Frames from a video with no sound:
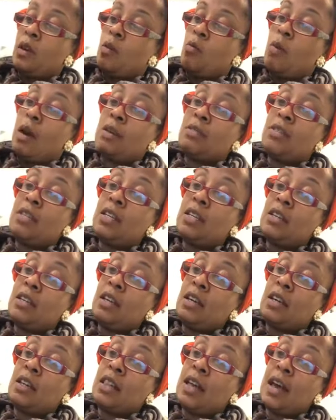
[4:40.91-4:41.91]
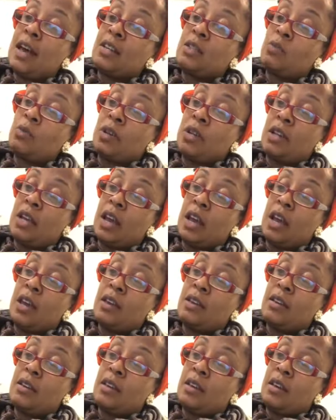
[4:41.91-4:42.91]
While sitting in class one day,
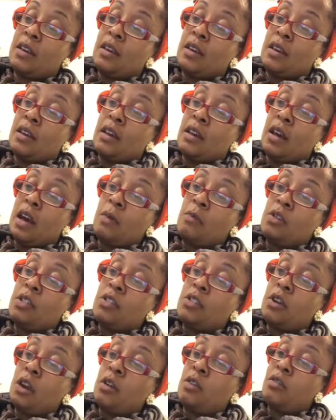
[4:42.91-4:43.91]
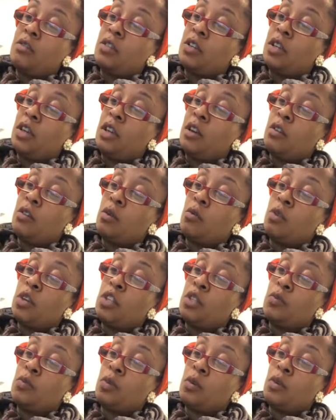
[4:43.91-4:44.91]
I was startled to hear the
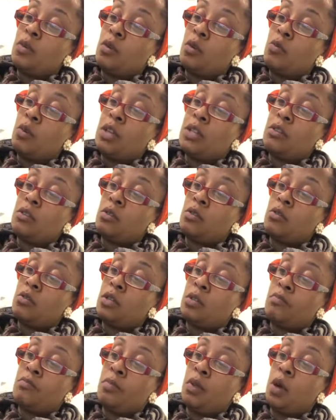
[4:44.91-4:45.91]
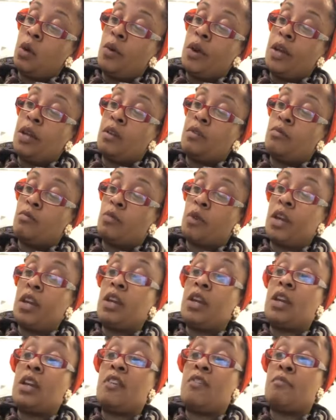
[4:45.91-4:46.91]
whistles and blowing and
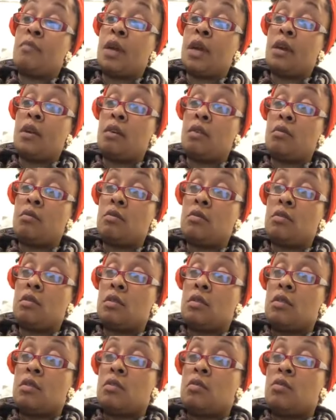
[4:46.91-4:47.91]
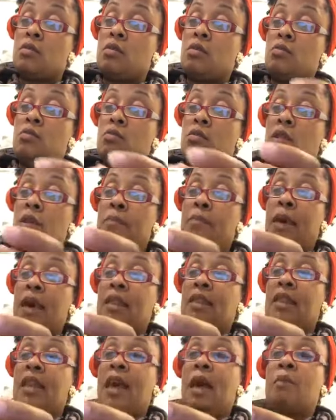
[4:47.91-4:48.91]
ringing of bells. Soon the
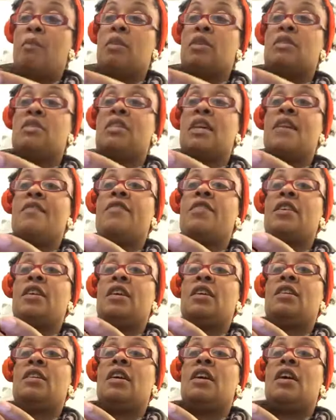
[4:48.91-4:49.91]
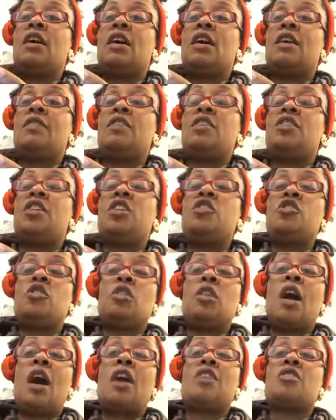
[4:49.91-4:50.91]
bedlam was deafening, and the teacher
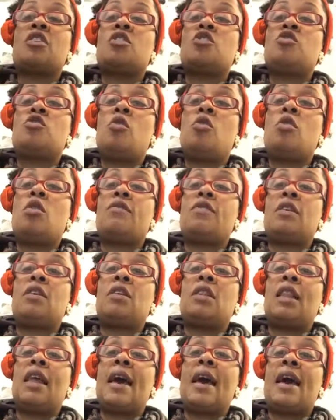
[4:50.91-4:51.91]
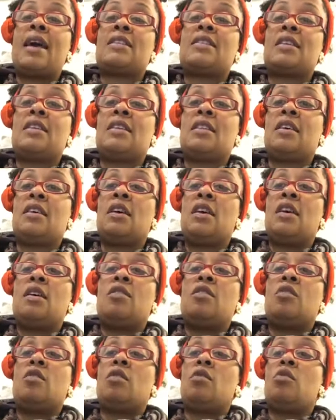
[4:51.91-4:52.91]
lost control of her class, and
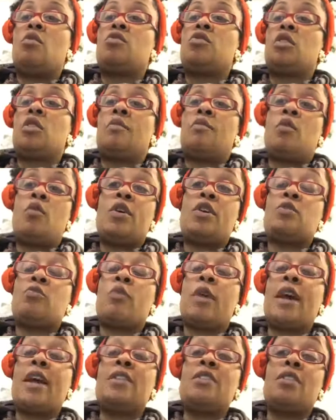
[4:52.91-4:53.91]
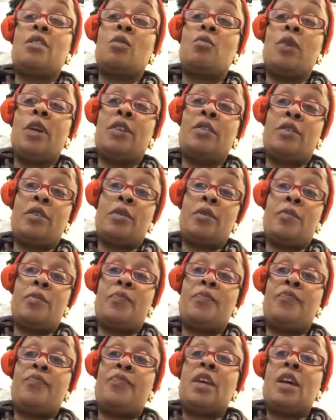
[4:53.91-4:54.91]
the girls and the boys ran to the window.
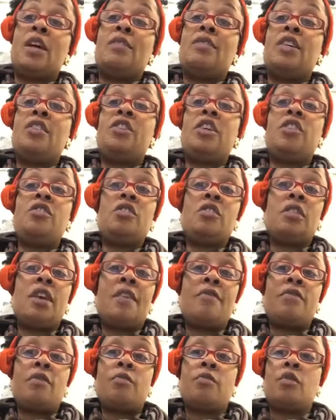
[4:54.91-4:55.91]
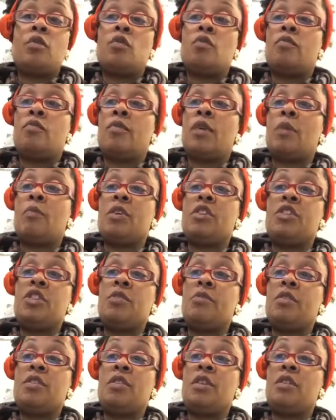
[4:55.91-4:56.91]
The teacher left the room, and when she
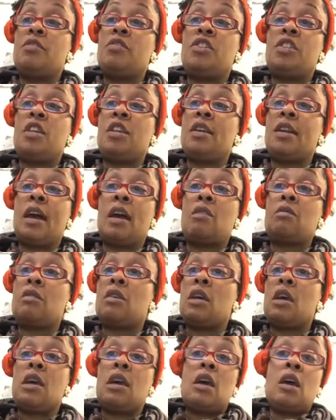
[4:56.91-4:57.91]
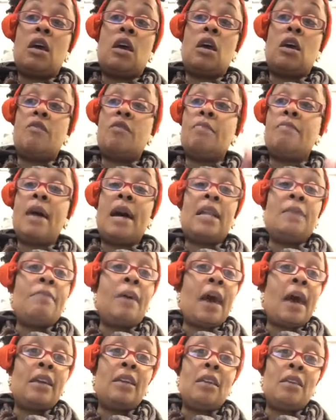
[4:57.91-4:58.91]
returned, she announced, "Everybody
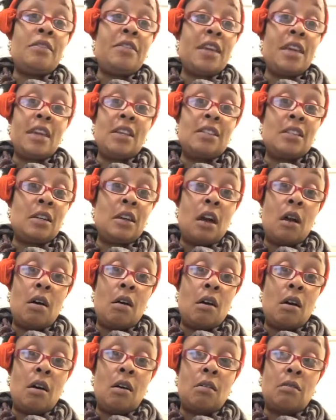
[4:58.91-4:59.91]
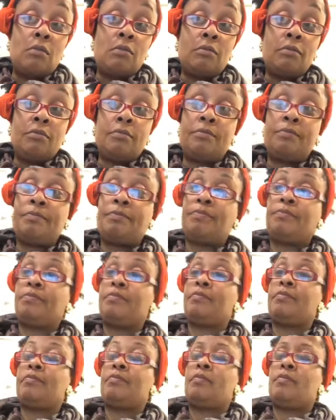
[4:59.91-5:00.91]
pack your things and go home."
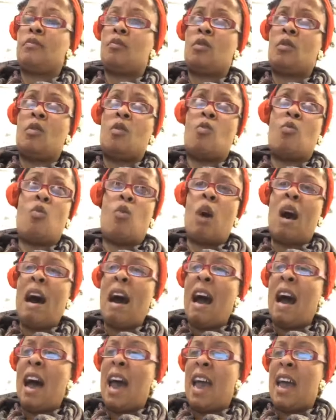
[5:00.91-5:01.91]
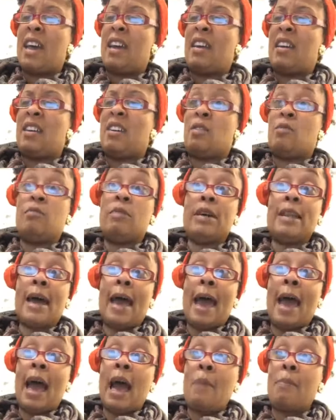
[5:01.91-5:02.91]
Why? What
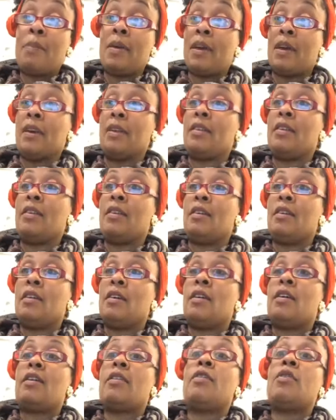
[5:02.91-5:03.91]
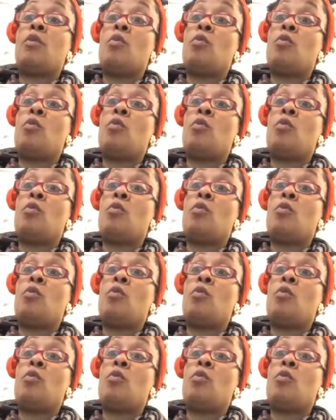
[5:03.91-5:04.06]
happened? The